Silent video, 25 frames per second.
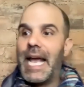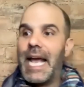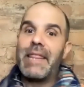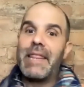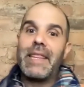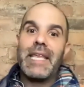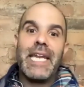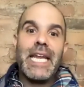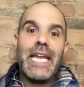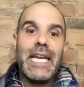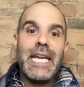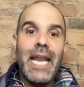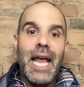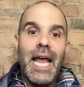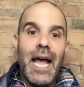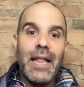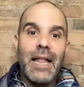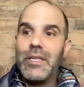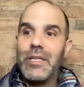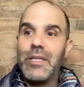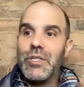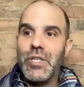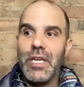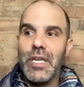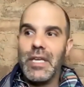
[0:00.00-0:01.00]
And then
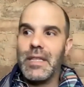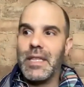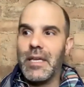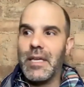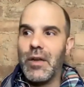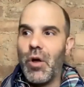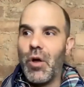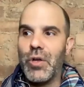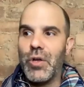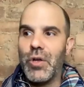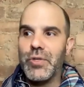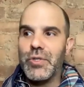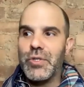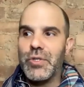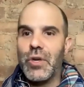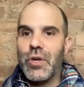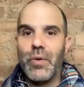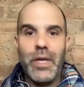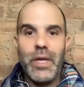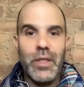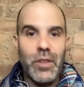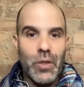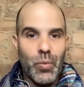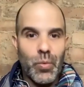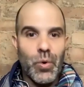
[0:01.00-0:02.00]
acknowledging that also
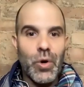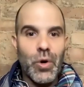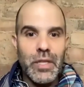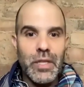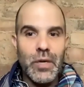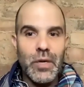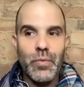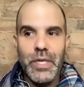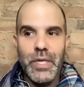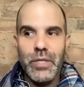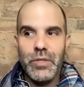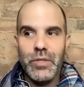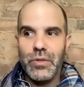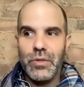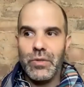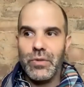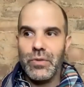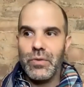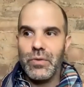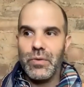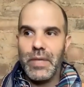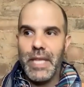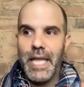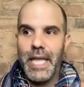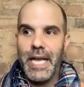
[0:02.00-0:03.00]
in the work that we
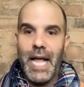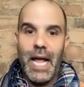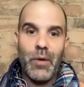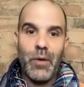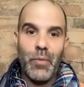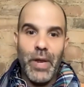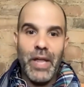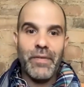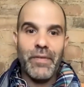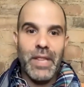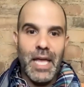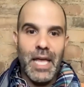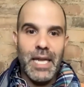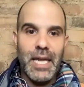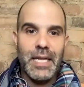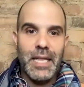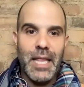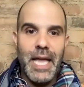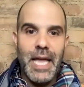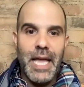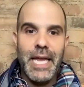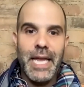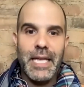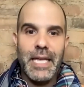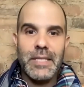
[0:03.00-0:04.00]
do, like we have a lot of
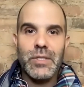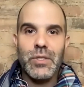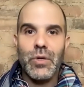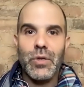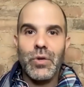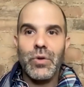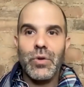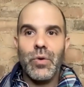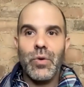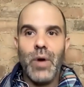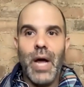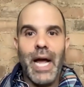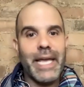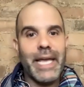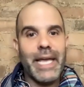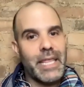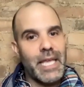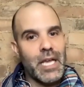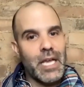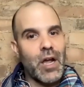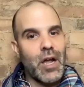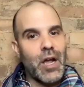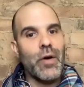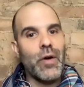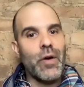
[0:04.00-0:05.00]
clients who I
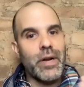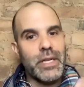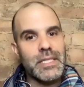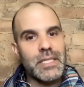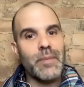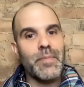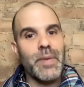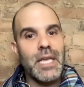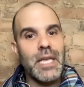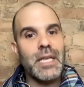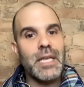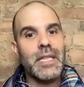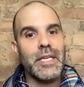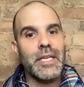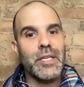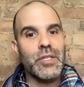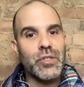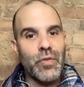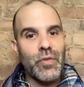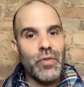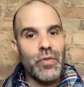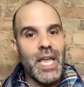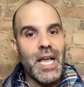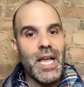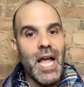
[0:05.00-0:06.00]
think are in some healing.
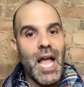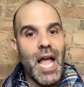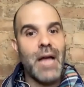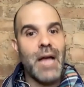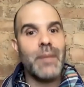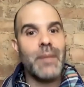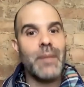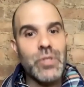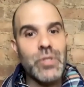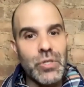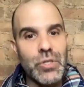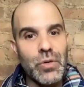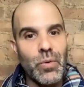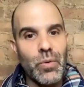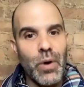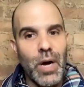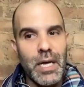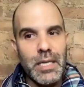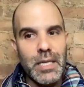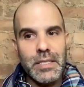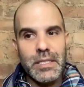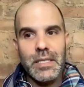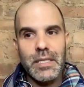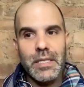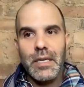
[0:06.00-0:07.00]
So they come to
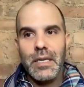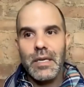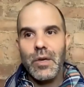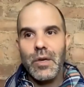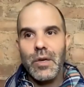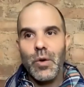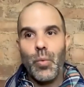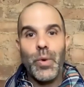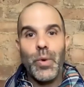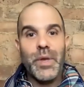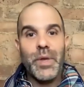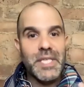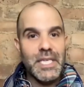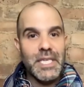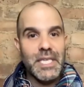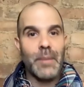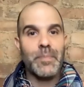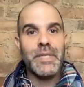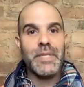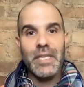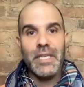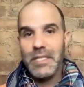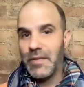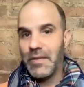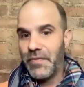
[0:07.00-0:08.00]
us with
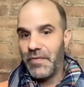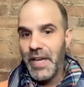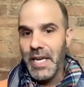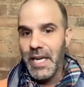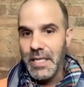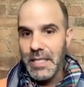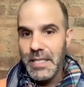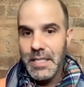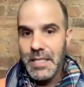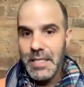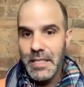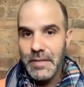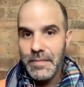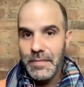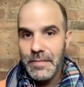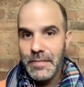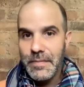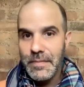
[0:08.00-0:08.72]
something to fix.